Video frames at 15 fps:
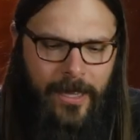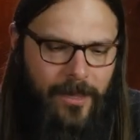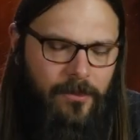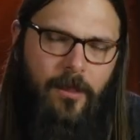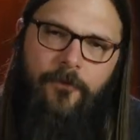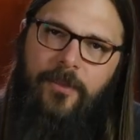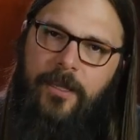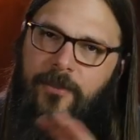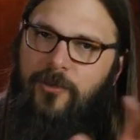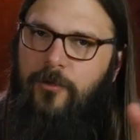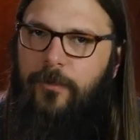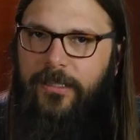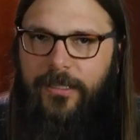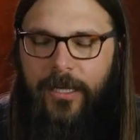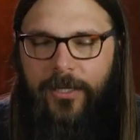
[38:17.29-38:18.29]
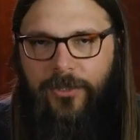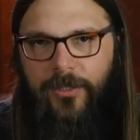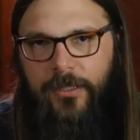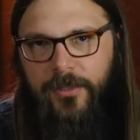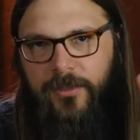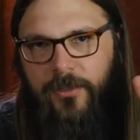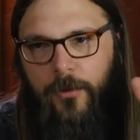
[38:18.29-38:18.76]
Love the instrumentation.
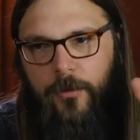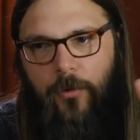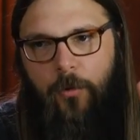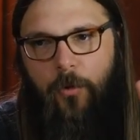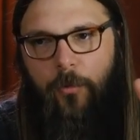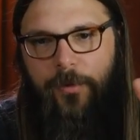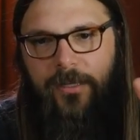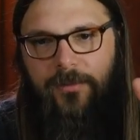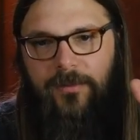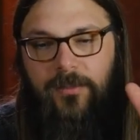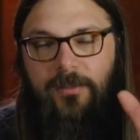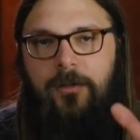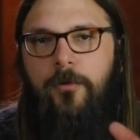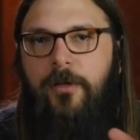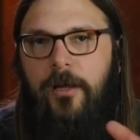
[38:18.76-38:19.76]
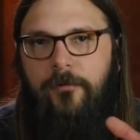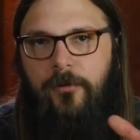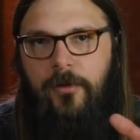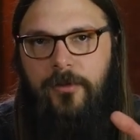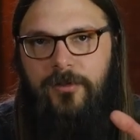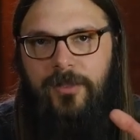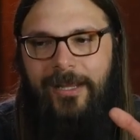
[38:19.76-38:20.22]
It's so cool because it's so
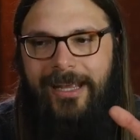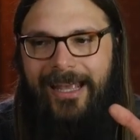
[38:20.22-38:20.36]
diverse,